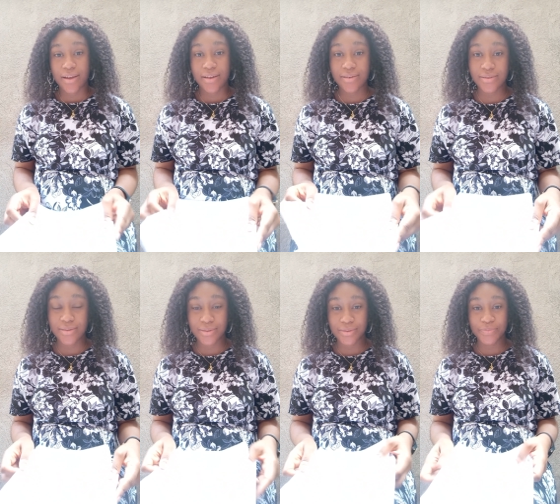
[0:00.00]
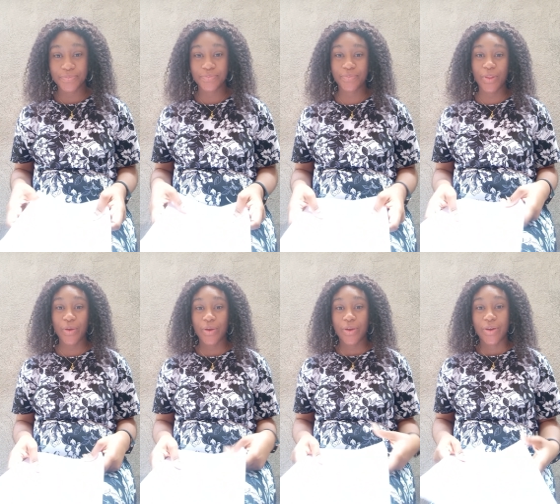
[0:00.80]
Hello,
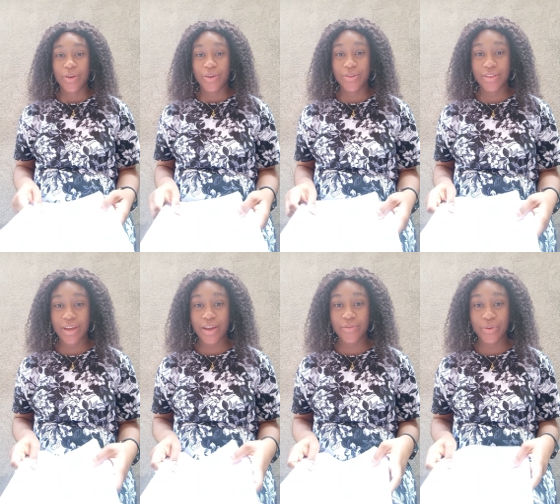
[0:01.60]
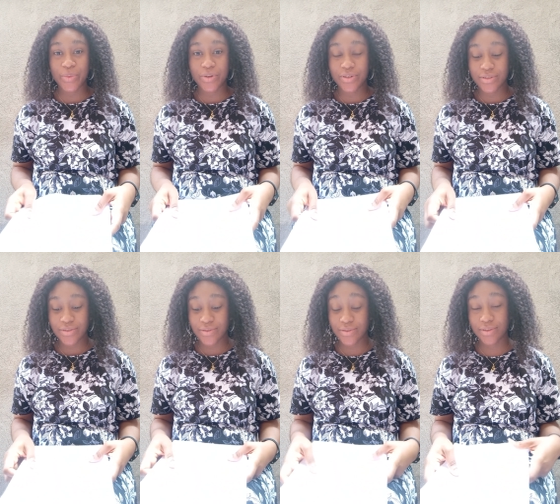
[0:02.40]
good day, everyone.
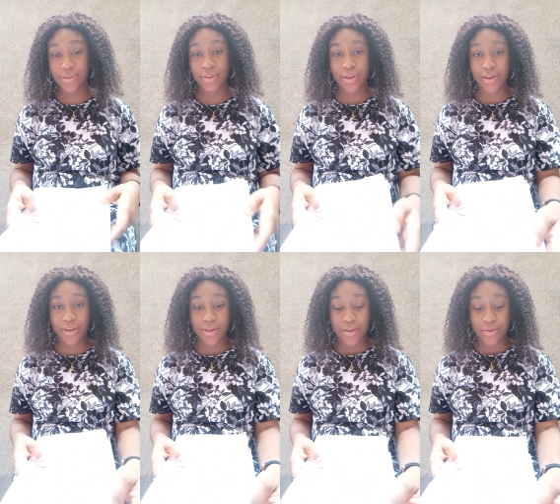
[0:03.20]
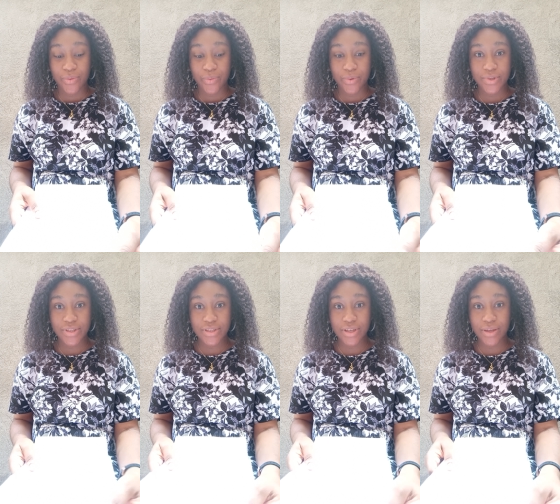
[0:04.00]
I want to
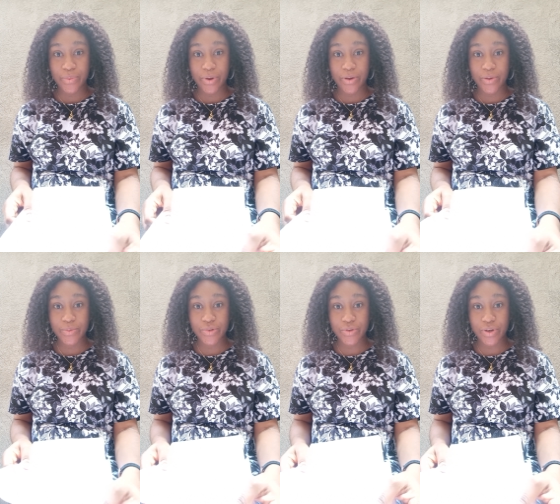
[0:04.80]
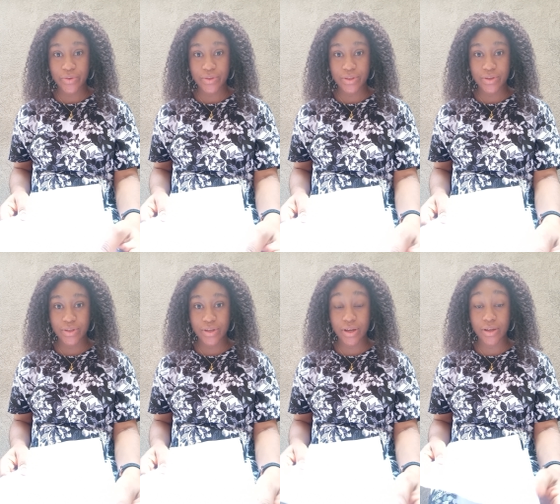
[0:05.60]
say welcome to our
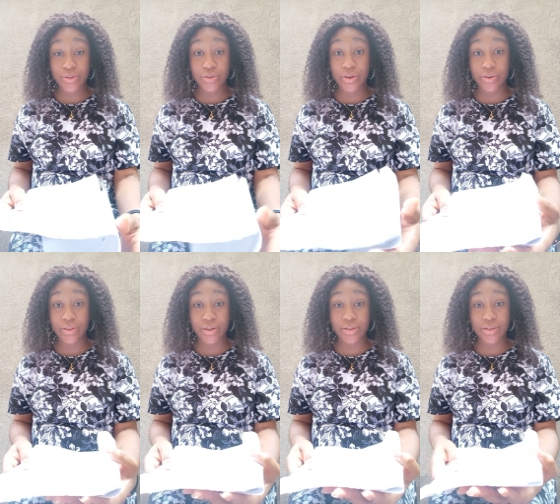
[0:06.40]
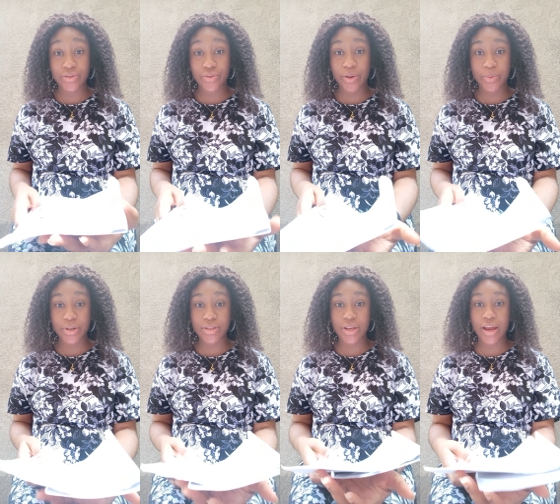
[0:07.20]
returning
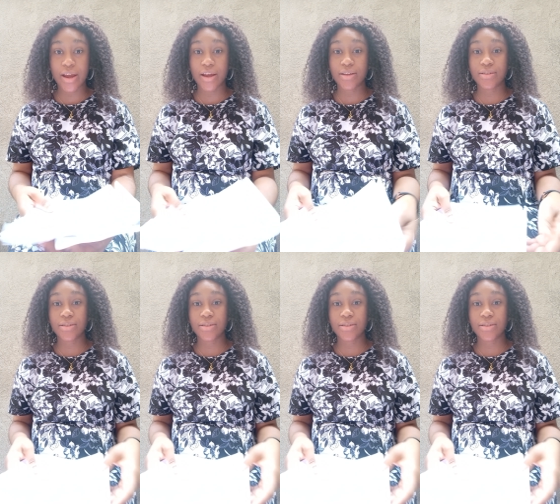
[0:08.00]
subscribers and